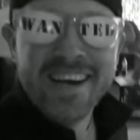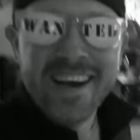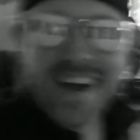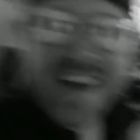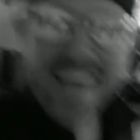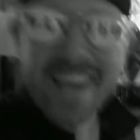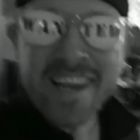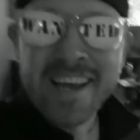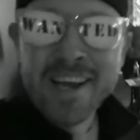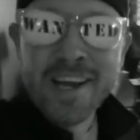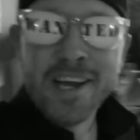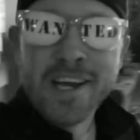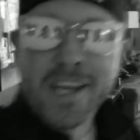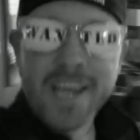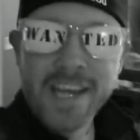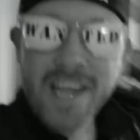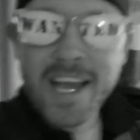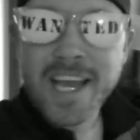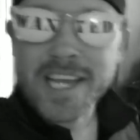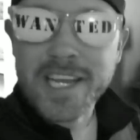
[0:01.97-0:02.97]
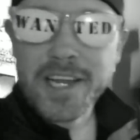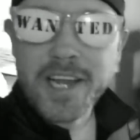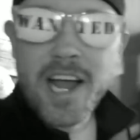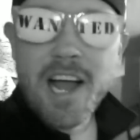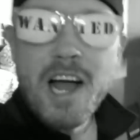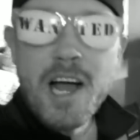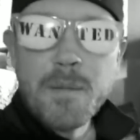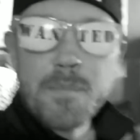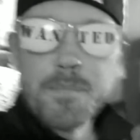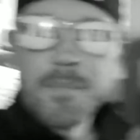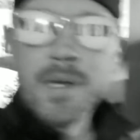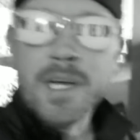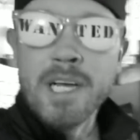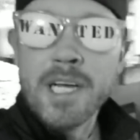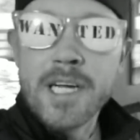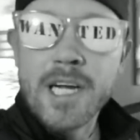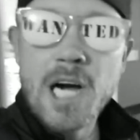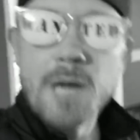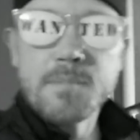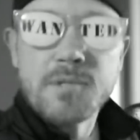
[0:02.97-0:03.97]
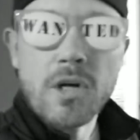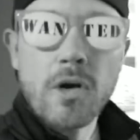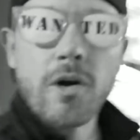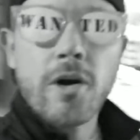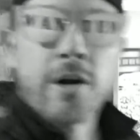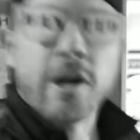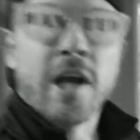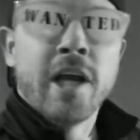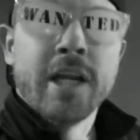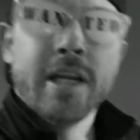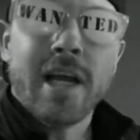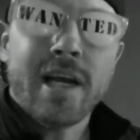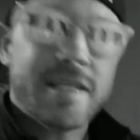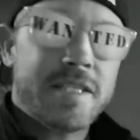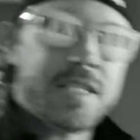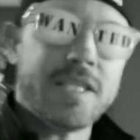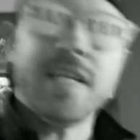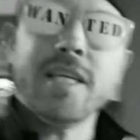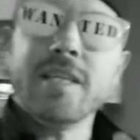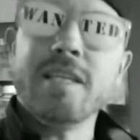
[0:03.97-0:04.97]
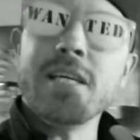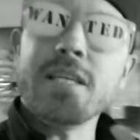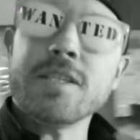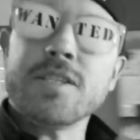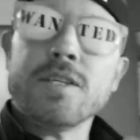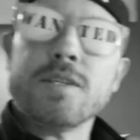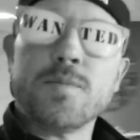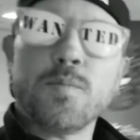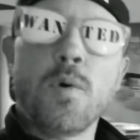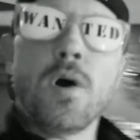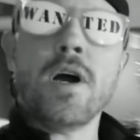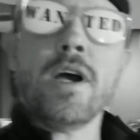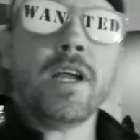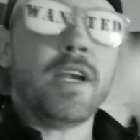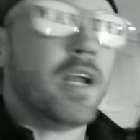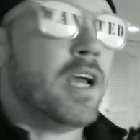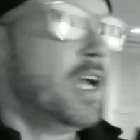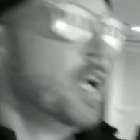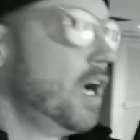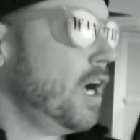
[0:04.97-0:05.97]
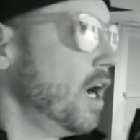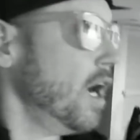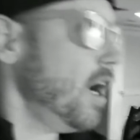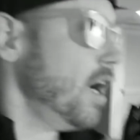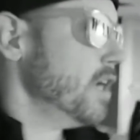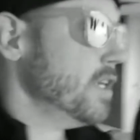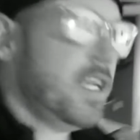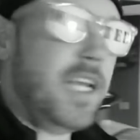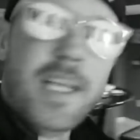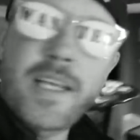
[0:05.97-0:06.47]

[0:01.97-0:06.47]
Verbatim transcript: Hey, hey, Gump, Gumptard. Now, see, this is what, uh,